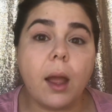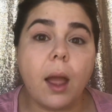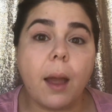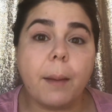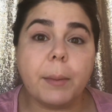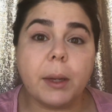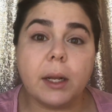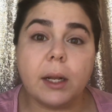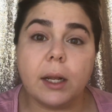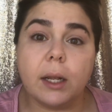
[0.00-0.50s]

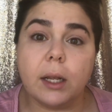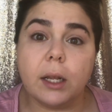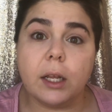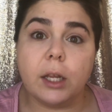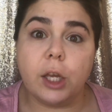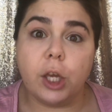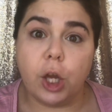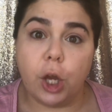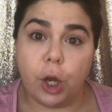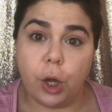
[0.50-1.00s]
I'm gonna
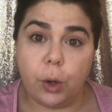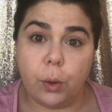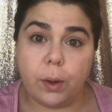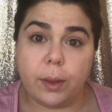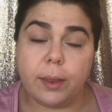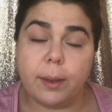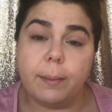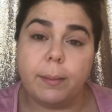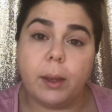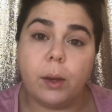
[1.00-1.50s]
go
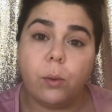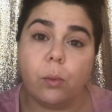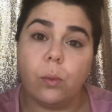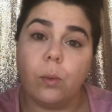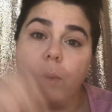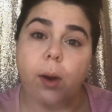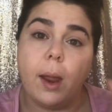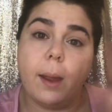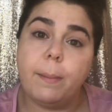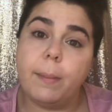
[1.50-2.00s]
and then be
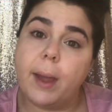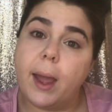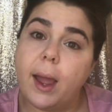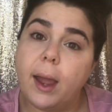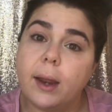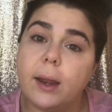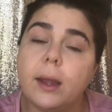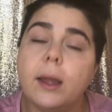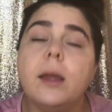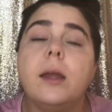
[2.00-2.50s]
right
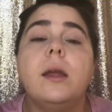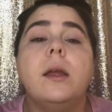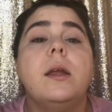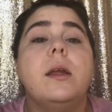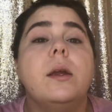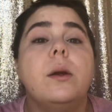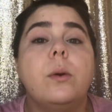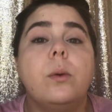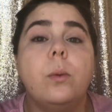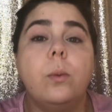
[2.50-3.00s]
back
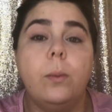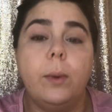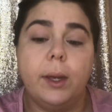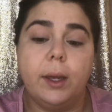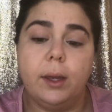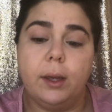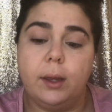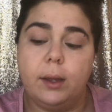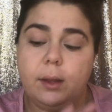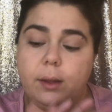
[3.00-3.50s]

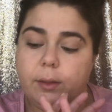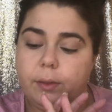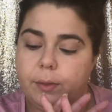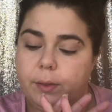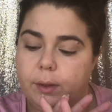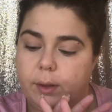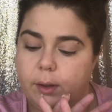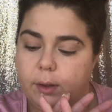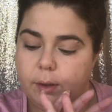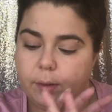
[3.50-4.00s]
with
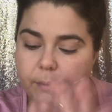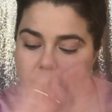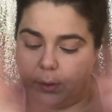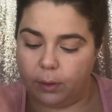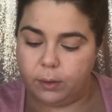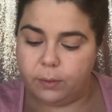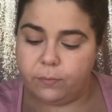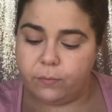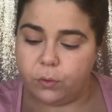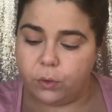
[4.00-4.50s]

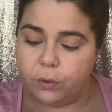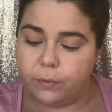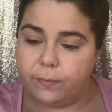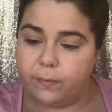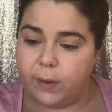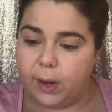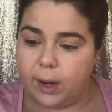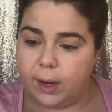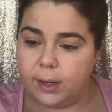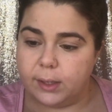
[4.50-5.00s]
full
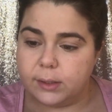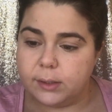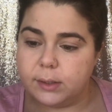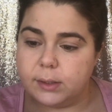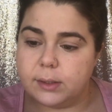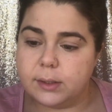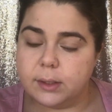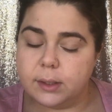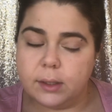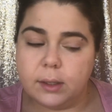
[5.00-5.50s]

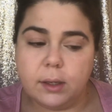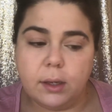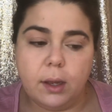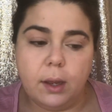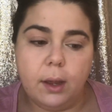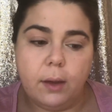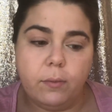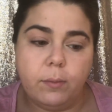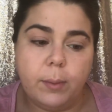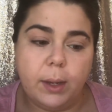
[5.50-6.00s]
face
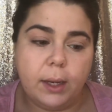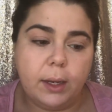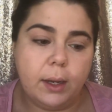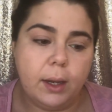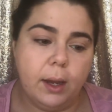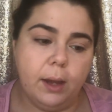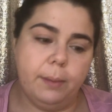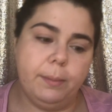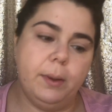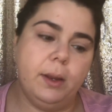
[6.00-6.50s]
of
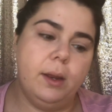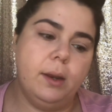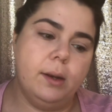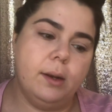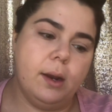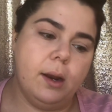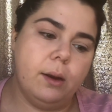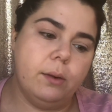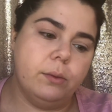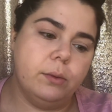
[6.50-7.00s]
makeup,
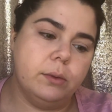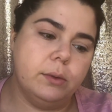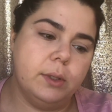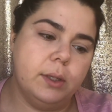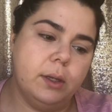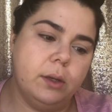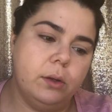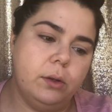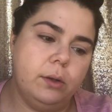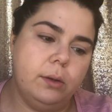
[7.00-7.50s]
and I will
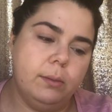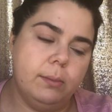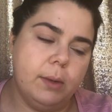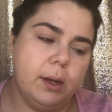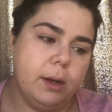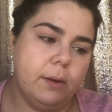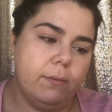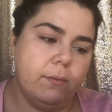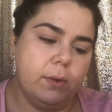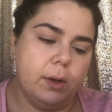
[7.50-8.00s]
tell you
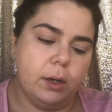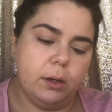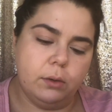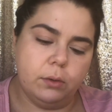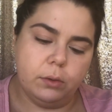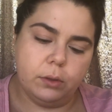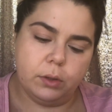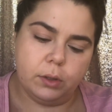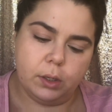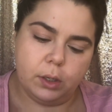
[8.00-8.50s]
my
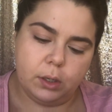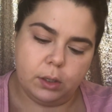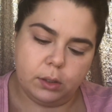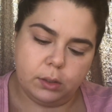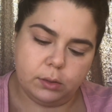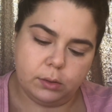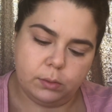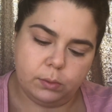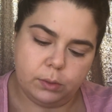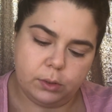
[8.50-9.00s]
final
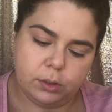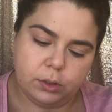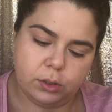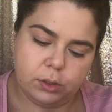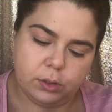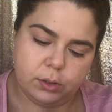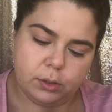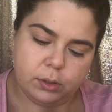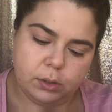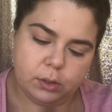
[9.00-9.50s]
thoughts,
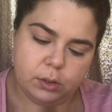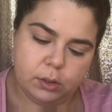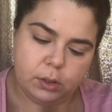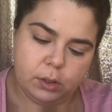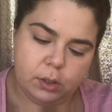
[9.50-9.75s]
which